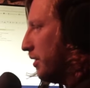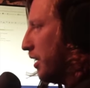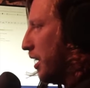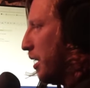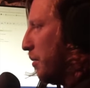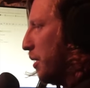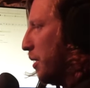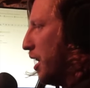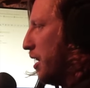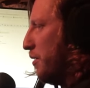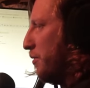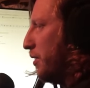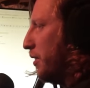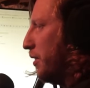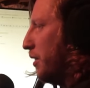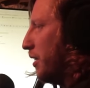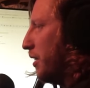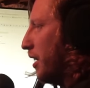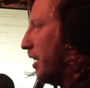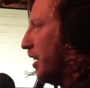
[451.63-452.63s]
I'm live.
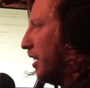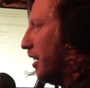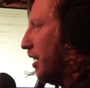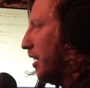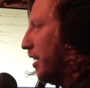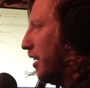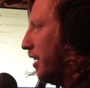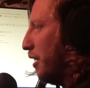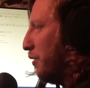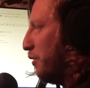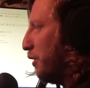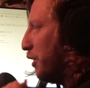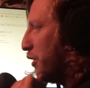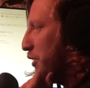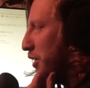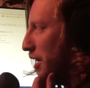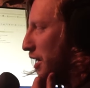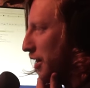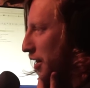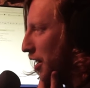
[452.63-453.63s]
I
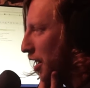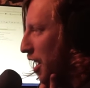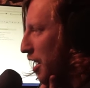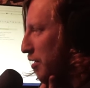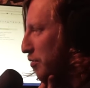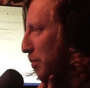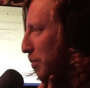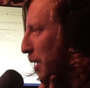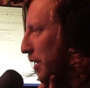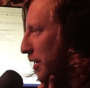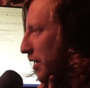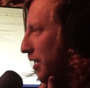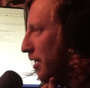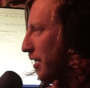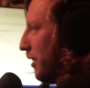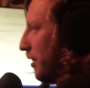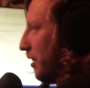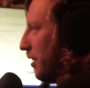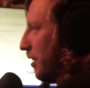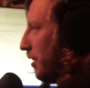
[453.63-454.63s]
forgot to hit the live button.
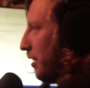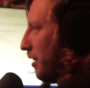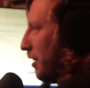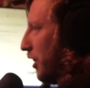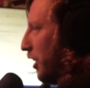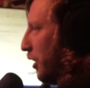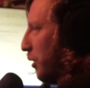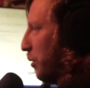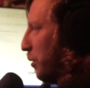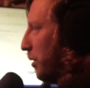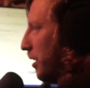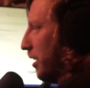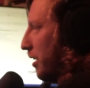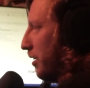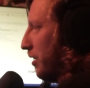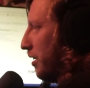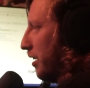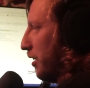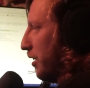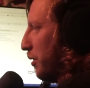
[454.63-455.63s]
A
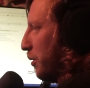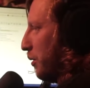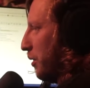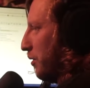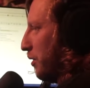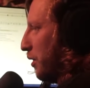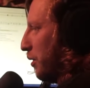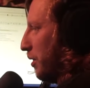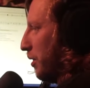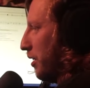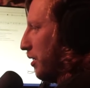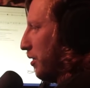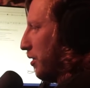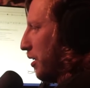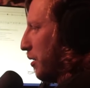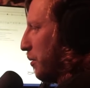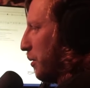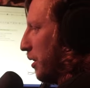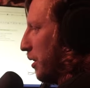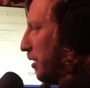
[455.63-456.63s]
little technical difficulty to
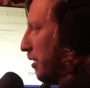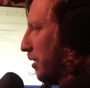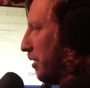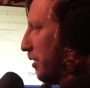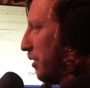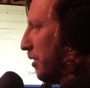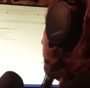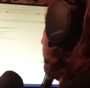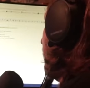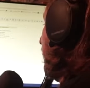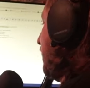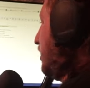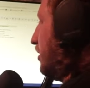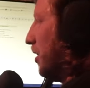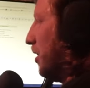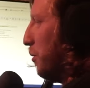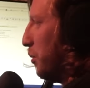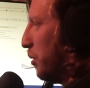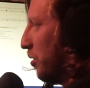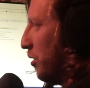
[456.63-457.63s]
start with,
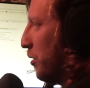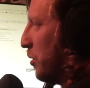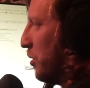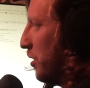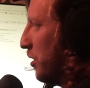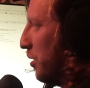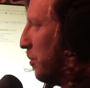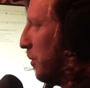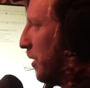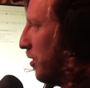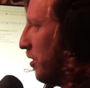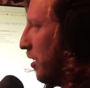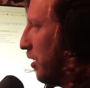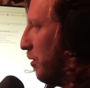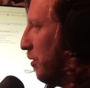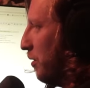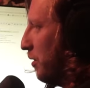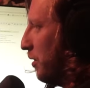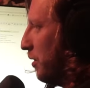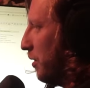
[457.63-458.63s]
as I was talking to
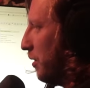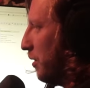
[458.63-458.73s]
myself